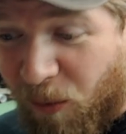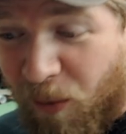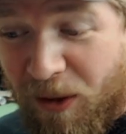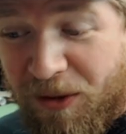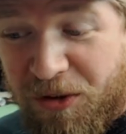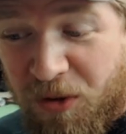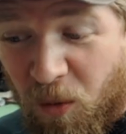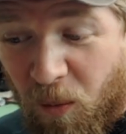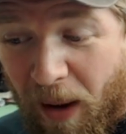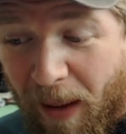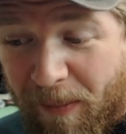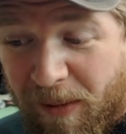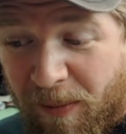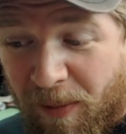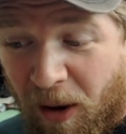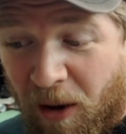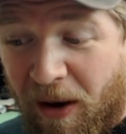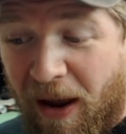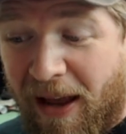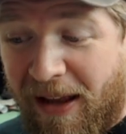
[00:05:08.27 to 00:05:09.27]
Original whammy
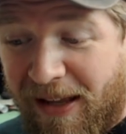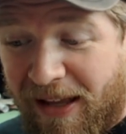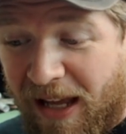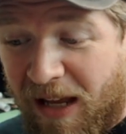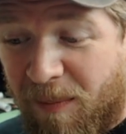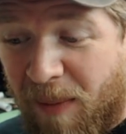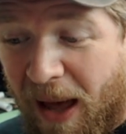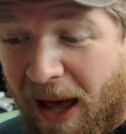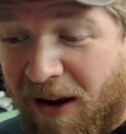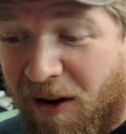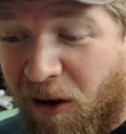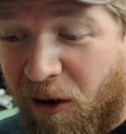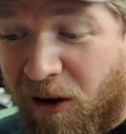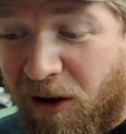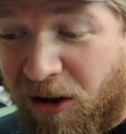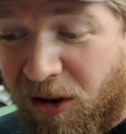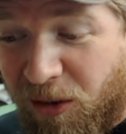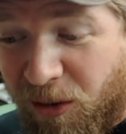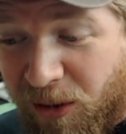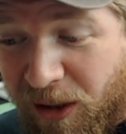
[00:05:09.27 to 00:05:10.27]
bar and gig bag are
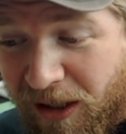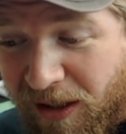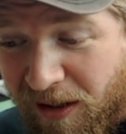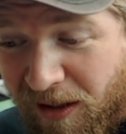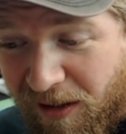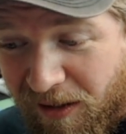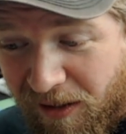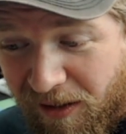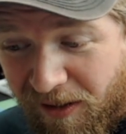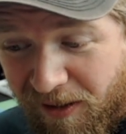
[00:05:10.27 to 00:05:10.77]
included.